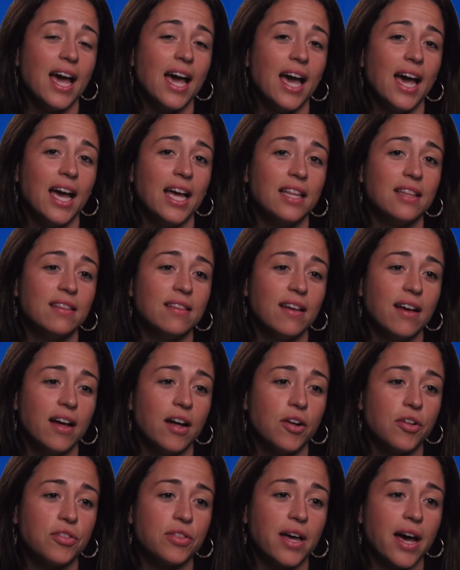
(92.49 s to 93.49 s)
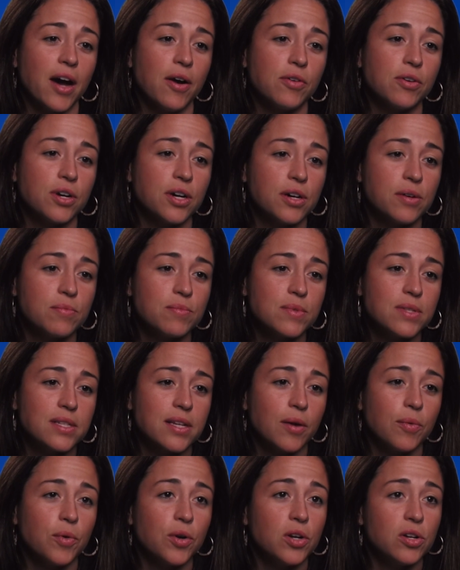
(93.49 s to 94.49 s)
and the health outcomes
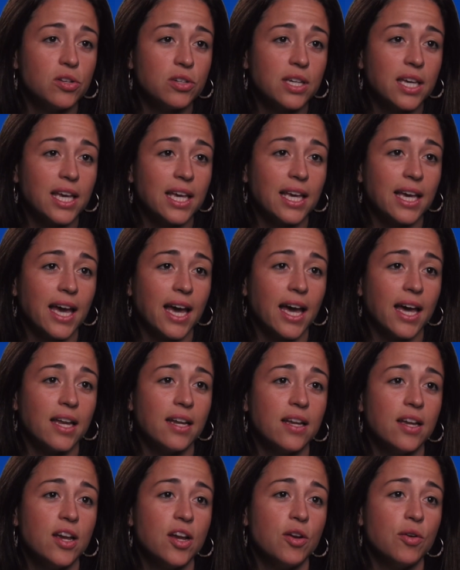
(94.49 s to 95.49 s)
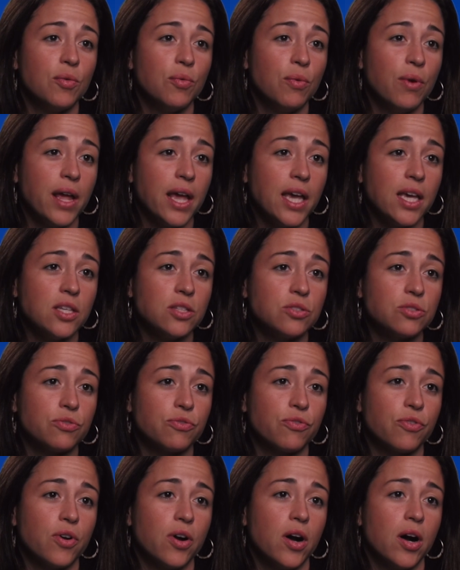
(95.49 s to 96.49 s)
that we're looking at range
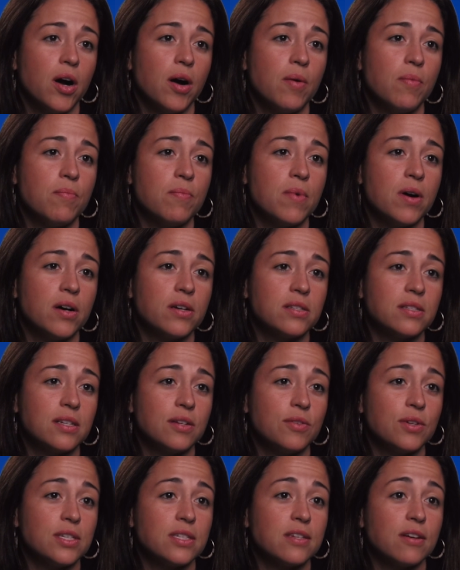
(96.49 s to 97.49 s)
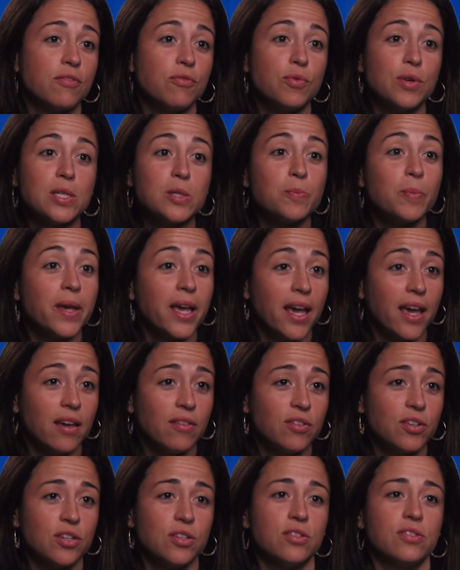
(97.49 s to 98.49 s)
from a series of risk
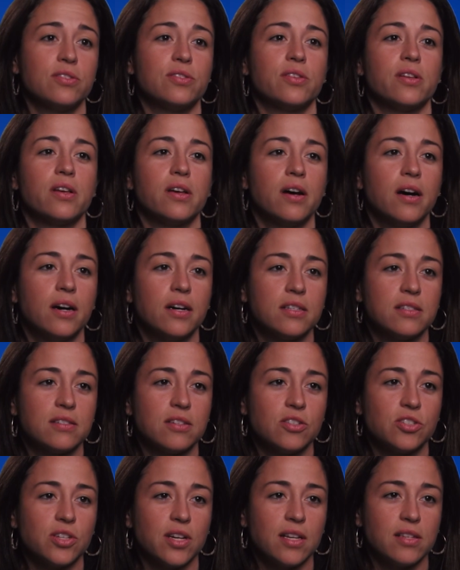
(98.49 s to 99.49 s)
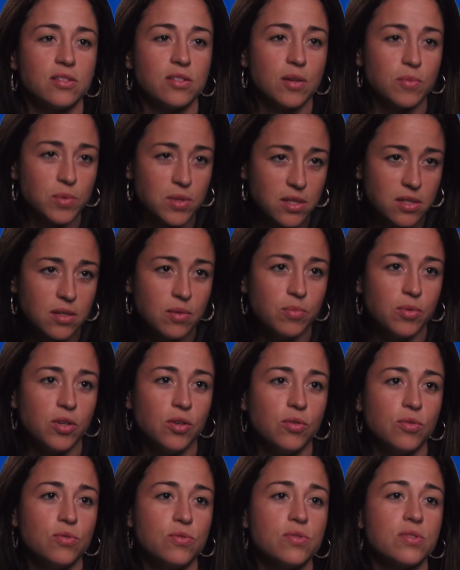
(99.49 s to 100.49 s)
behaviors such as substance
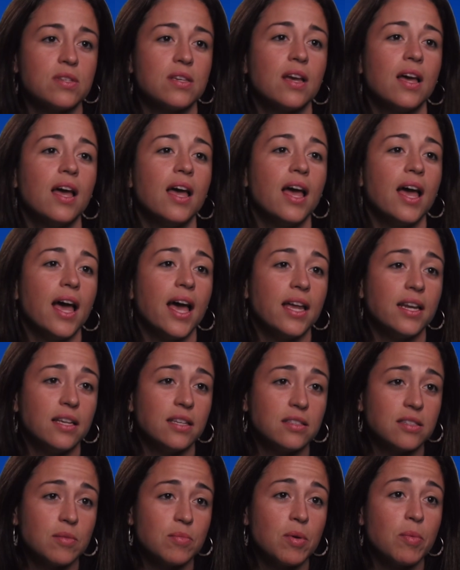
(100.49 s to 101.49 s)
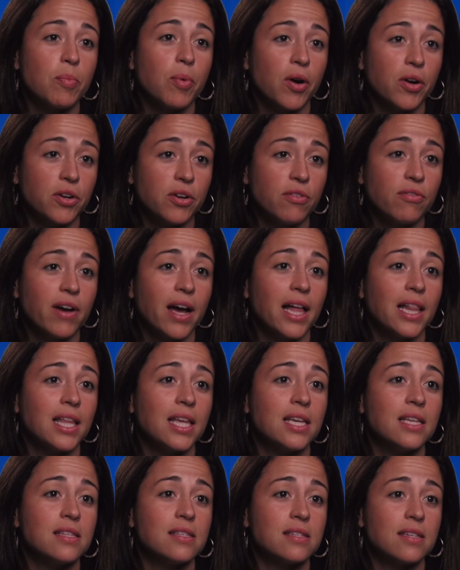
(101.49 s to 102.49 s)
abuse and intimate partner
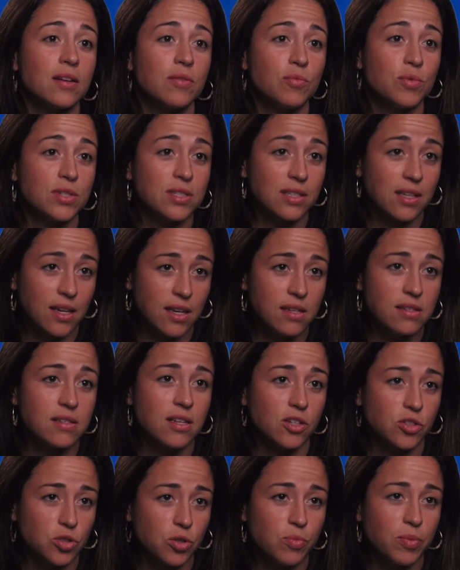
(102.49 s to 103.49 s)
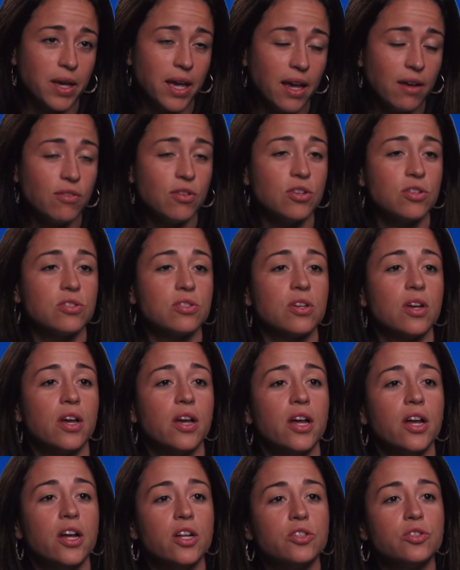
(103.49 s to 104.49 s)
violence and risky sexual behaviors
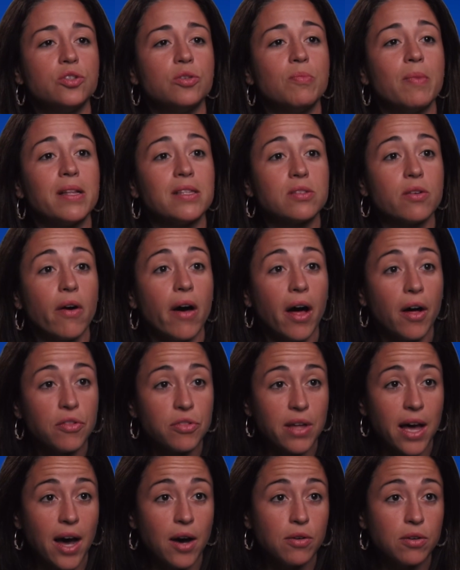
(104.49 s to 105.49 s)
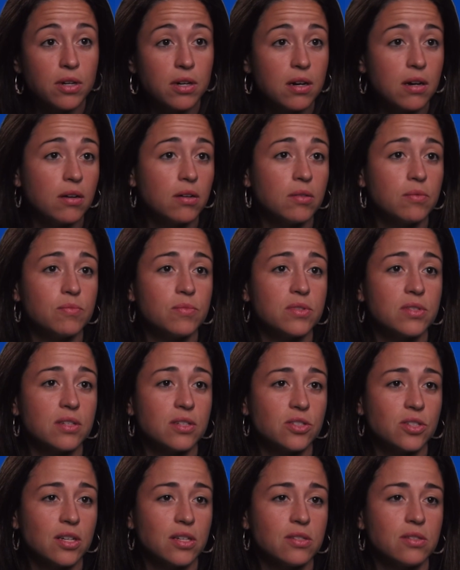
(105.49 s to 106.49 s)
to mental health outcomes
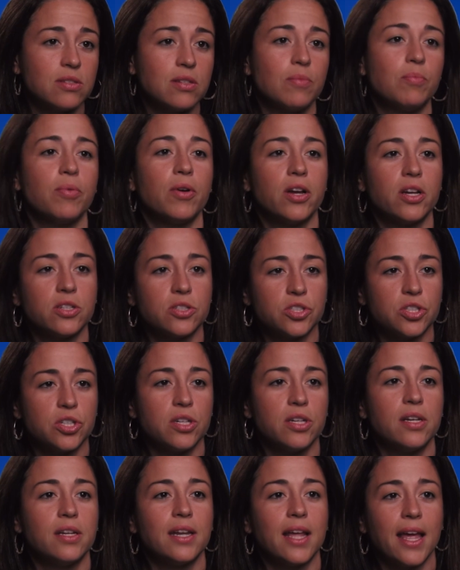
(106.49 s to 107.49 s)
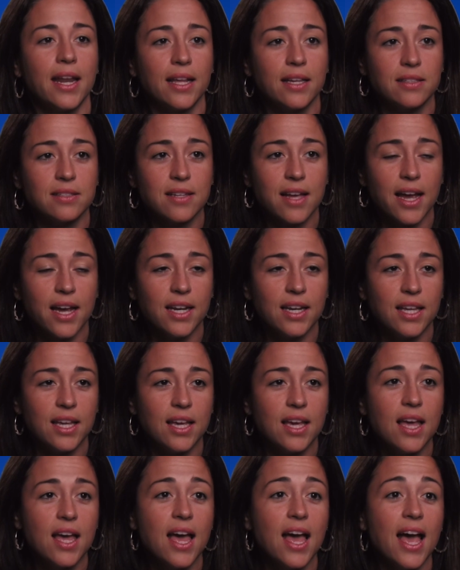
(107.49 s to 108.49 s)
such as depression and
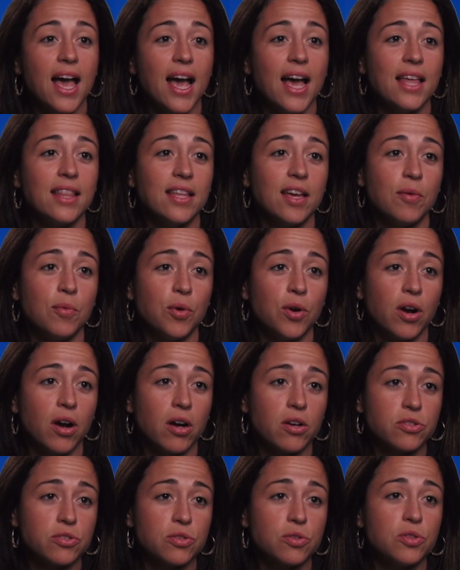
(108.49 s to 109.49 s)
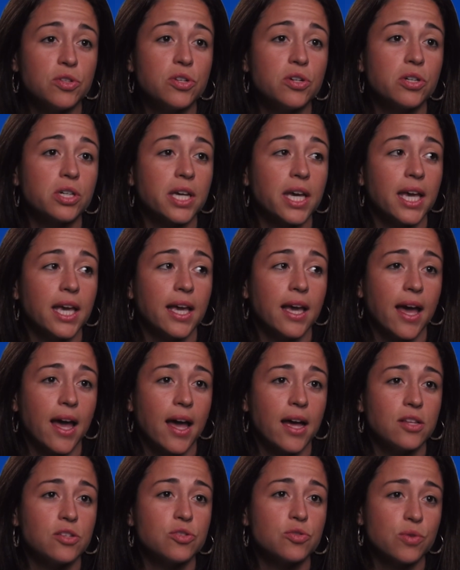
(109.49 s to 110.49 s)
anxiety. And then we're also looking
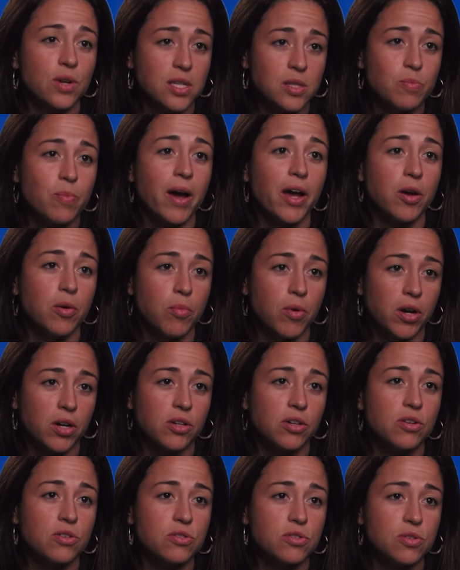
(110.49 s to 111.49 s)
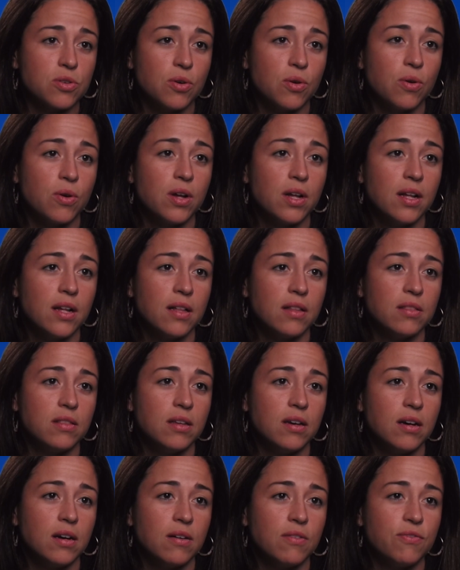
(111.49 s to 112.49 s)
at stress biomarkers, so
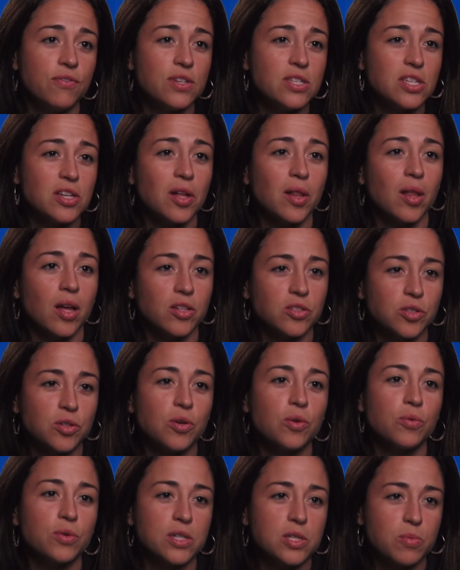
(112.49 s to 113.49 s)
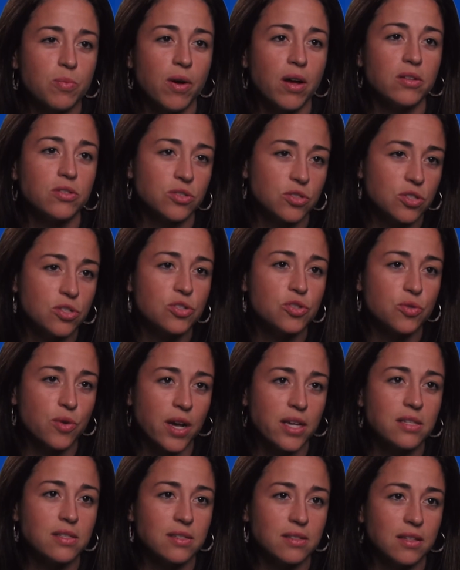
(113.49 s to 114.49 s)
the physiological response to
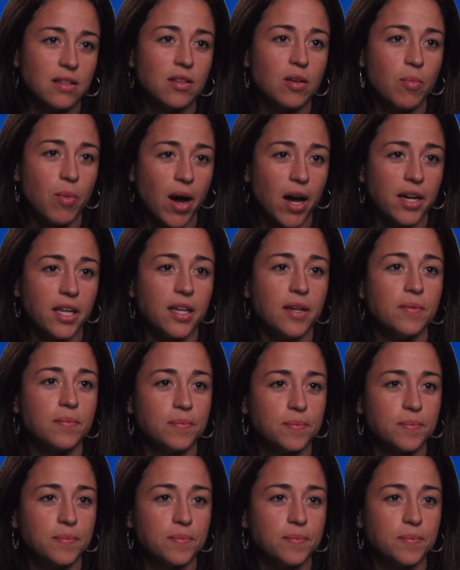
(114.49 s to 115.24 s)
stress in the body.